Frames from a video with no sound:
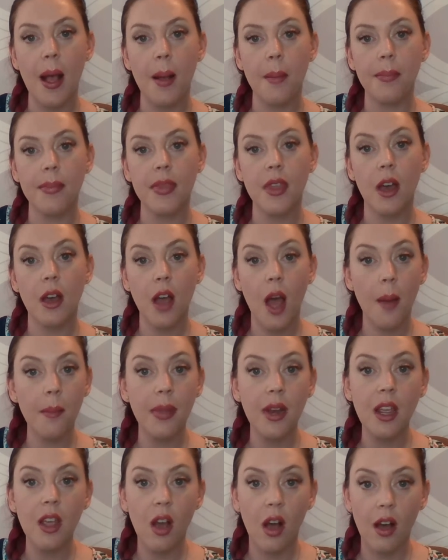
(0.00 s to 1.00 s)
the
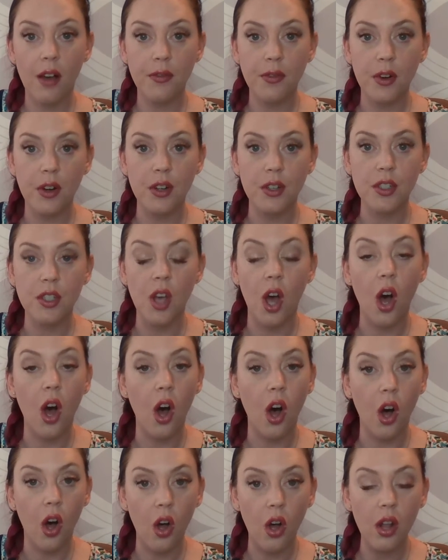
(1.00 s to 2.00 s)
company offers
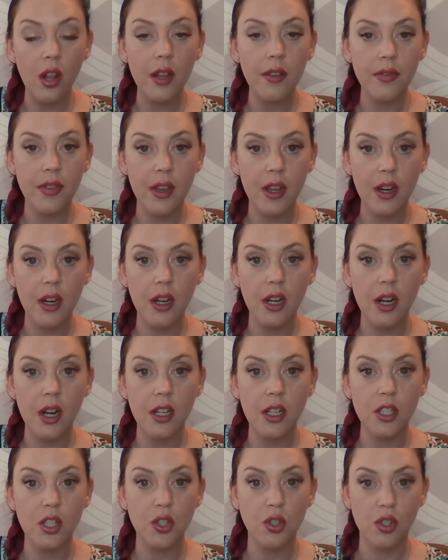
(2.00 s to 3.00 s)
all of
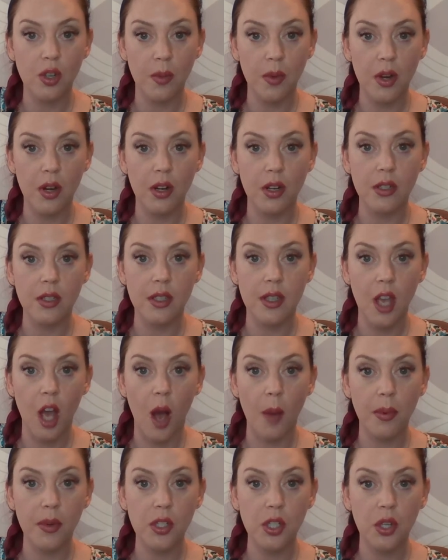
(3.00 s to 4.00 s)
their distributors the
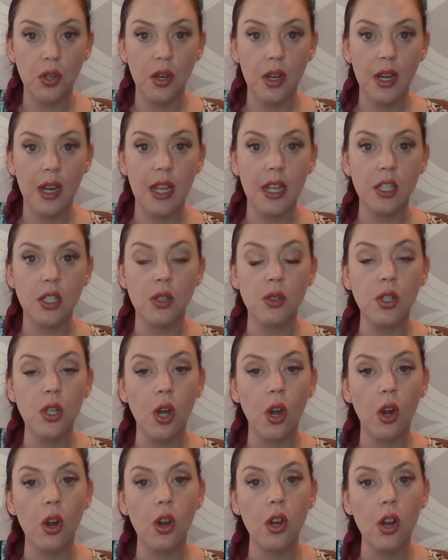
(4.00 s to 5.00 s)
opportunity to
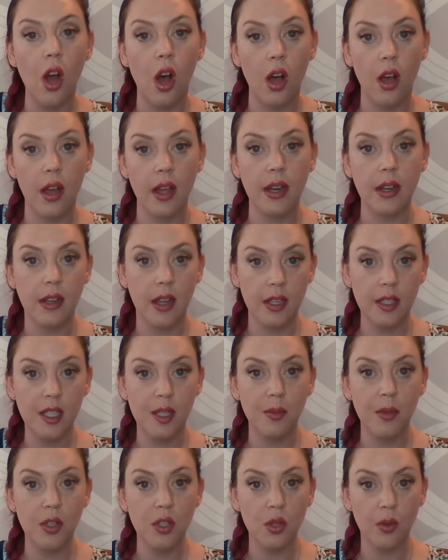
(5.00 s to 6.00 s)
turn on
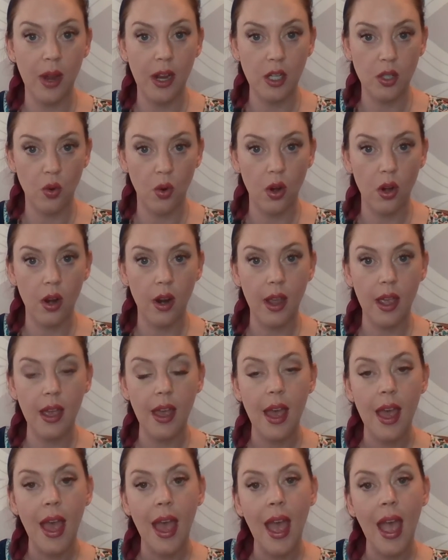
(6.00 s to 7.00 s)
customer direct ordering.
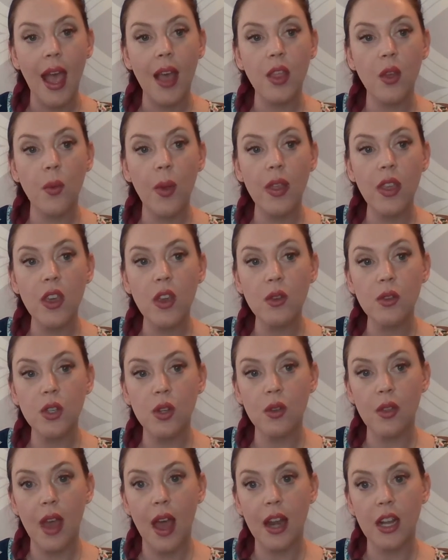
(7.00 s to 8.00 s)
And the way that you
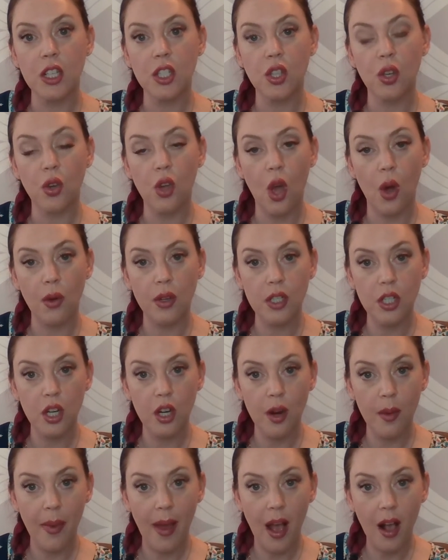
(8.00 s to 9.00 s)
do that is you'll go into
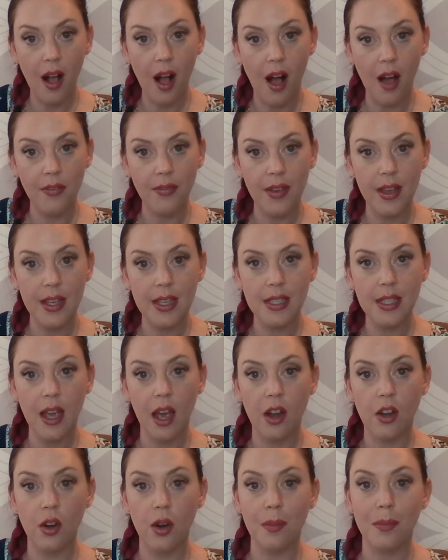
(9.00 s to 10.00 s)
your back office
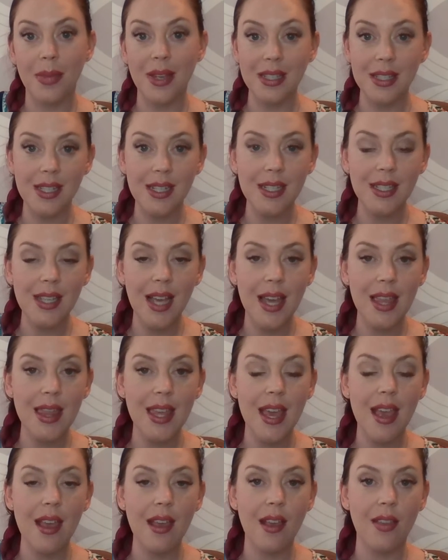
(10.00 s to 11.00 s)
under business, I
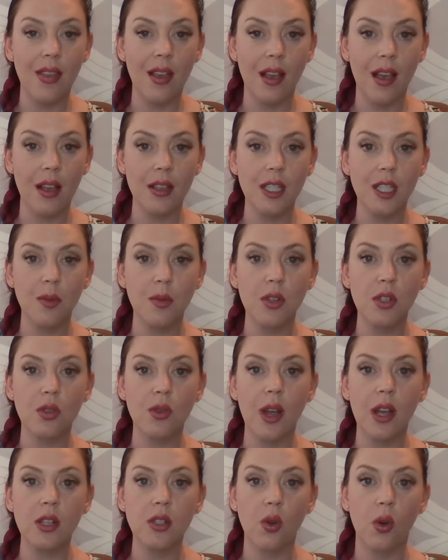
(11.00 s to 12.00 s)
think, and then customer
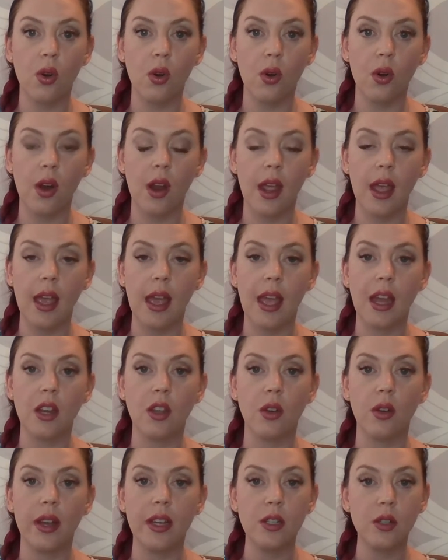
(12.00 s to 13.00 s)
direct ordering, and
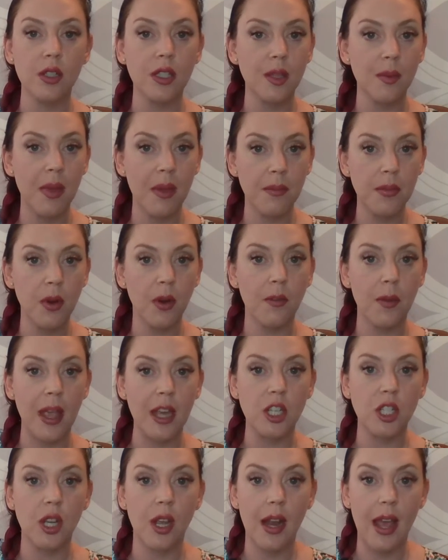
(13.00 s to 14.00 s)
you'll enter some
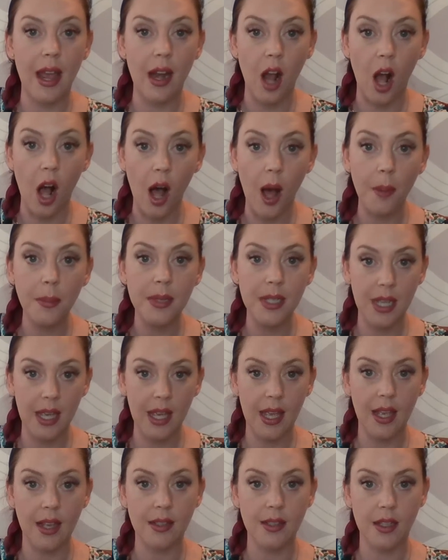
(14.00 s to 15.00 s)
information and opt
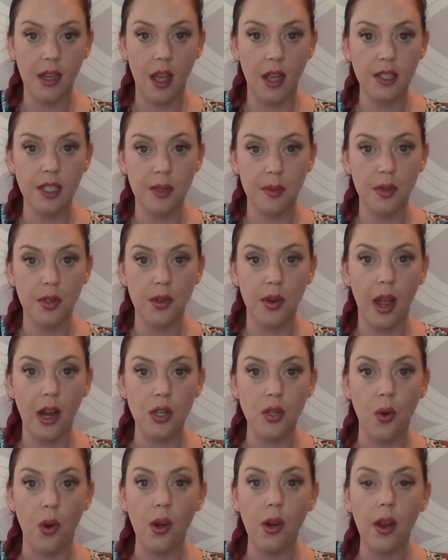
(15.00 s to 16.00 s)
in to customer
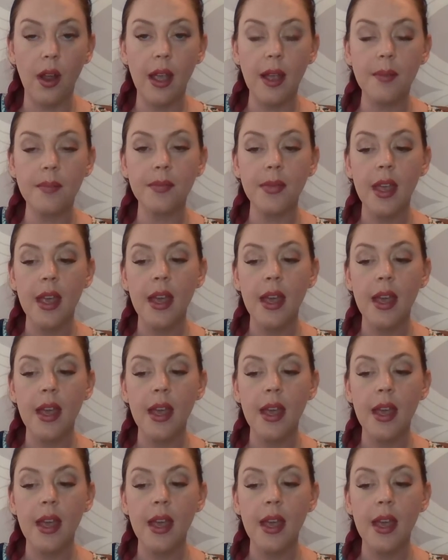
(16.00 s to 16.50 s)
direct ordering.